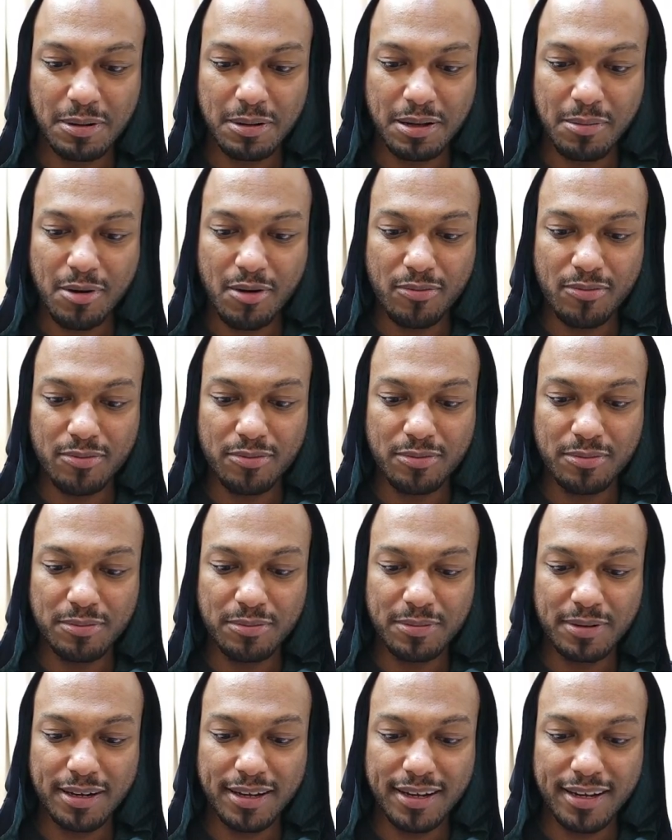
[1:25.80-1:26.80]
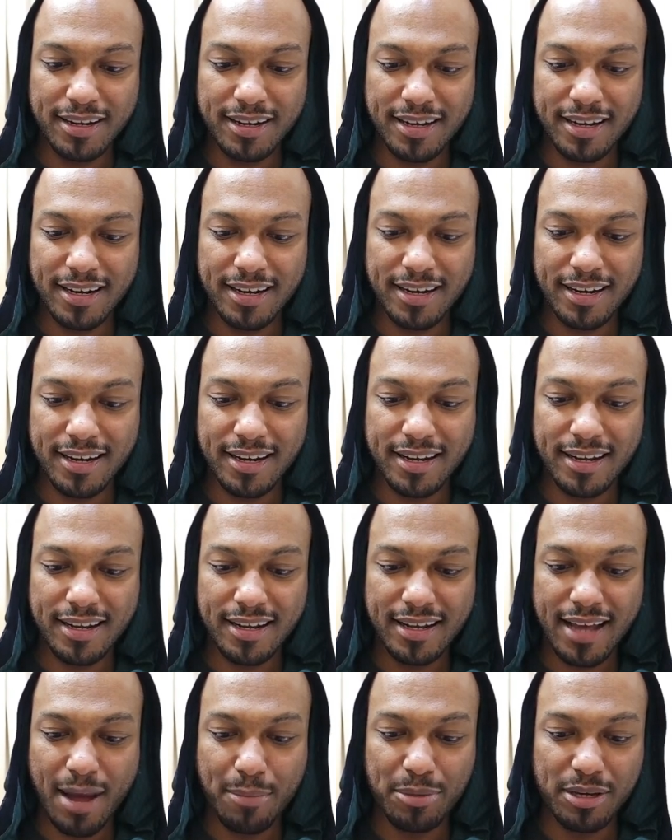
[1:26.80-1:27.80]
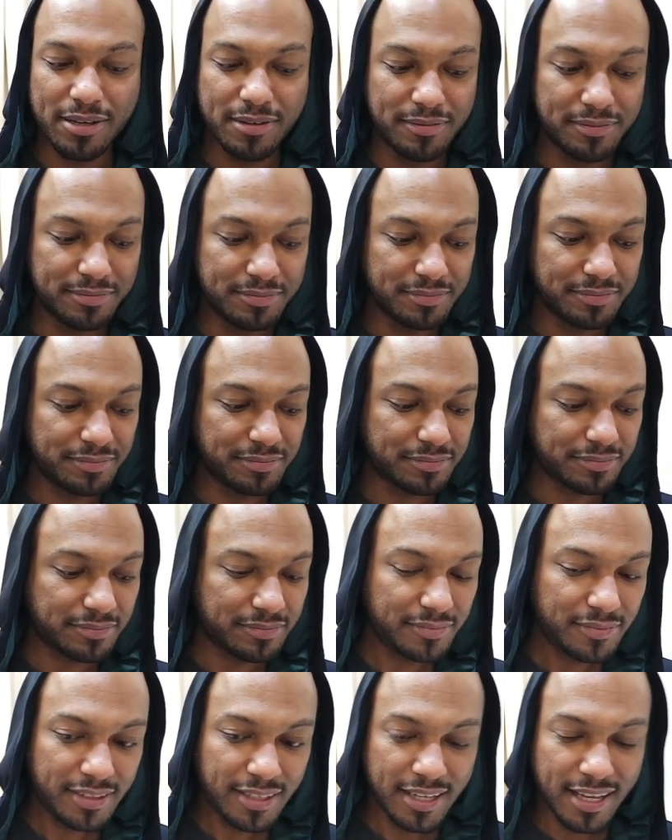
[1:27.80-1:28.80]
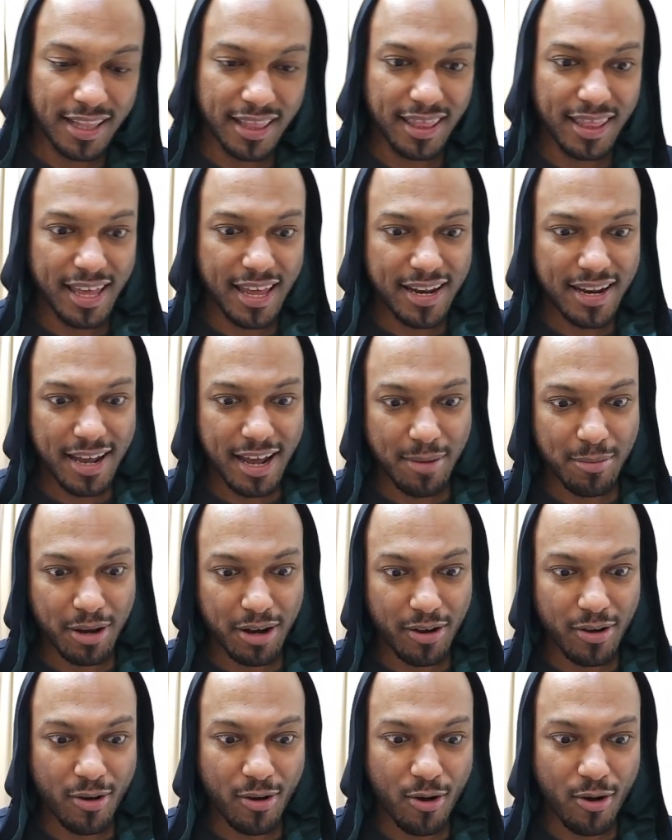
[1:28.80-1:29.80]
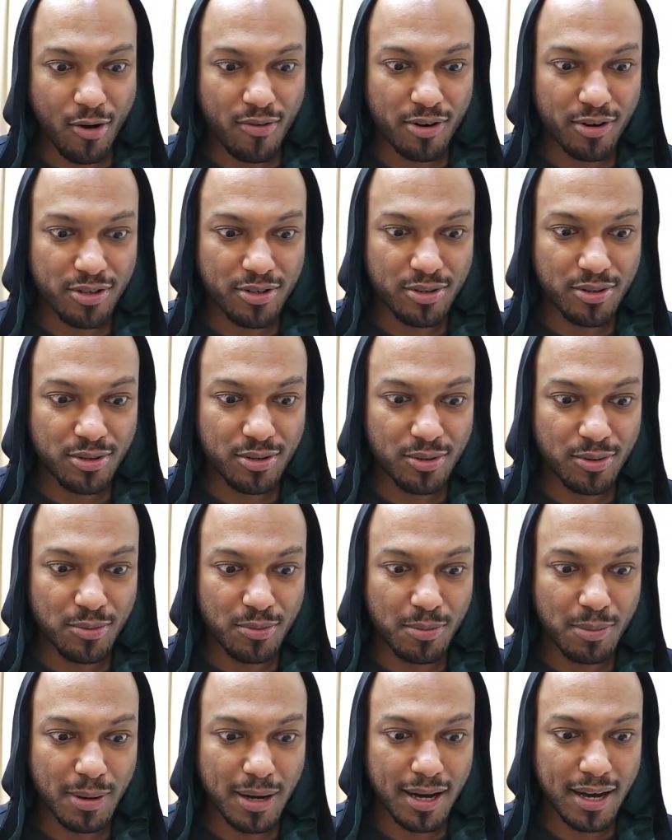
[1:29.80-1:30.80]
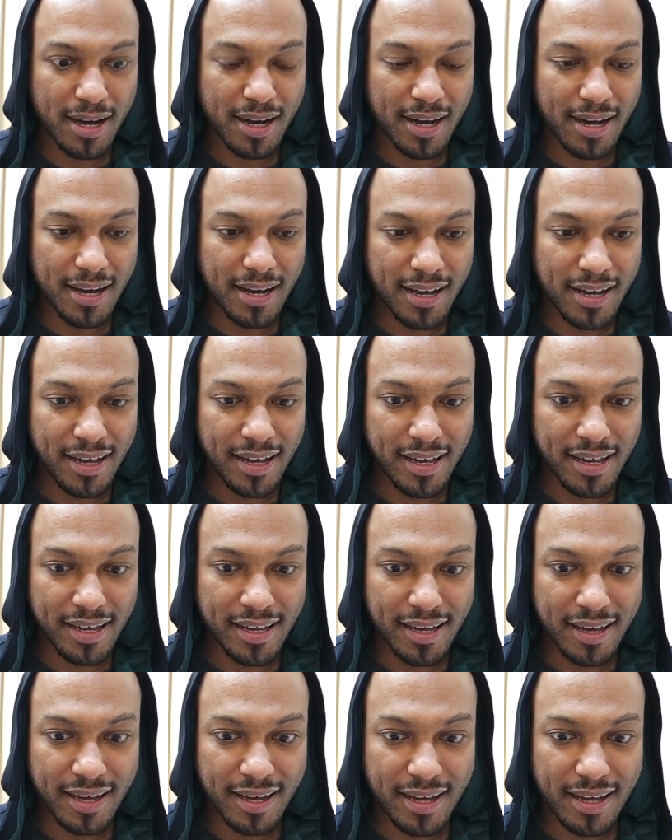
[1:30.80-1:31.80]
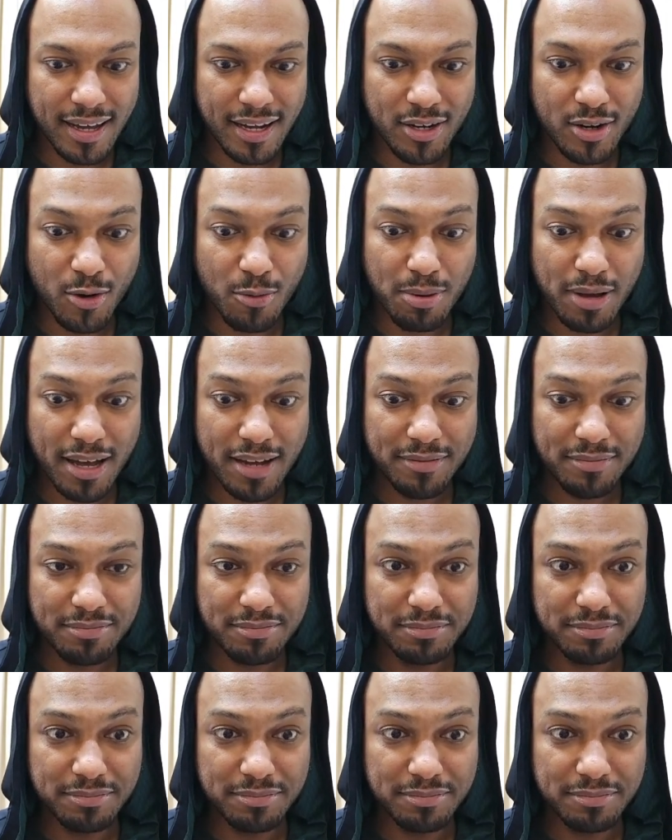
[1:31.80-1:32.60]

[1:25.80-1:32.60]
Come on. Copy. And then I'm going to go over to my notepad,